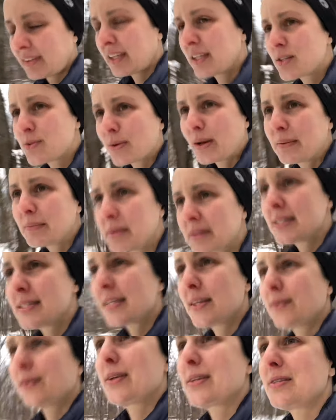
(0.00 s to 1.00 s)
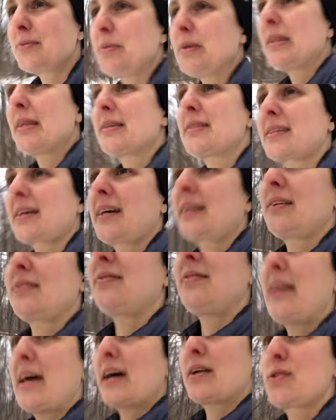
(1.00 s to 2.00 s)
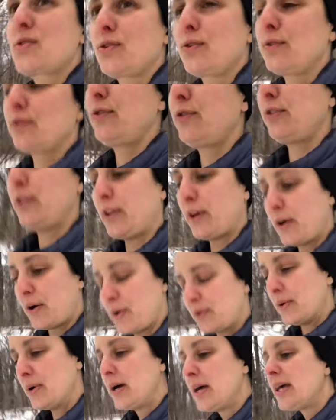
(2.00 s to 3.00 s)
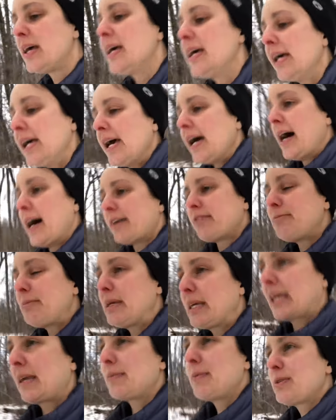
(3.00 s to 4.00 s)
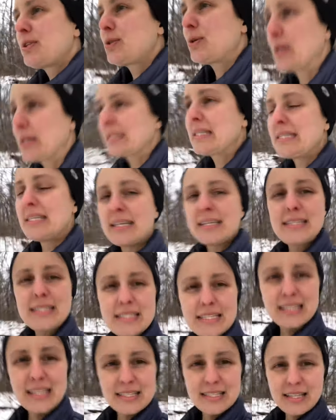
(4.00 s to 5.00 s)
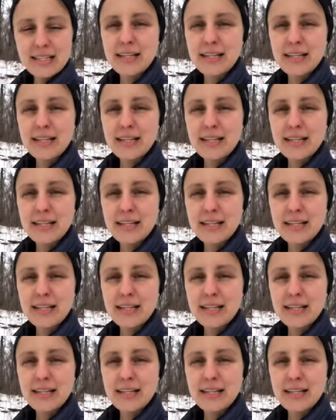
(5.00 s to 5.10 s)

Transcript: It's what I'm considering to be this kind of natural flow of being able to exist in this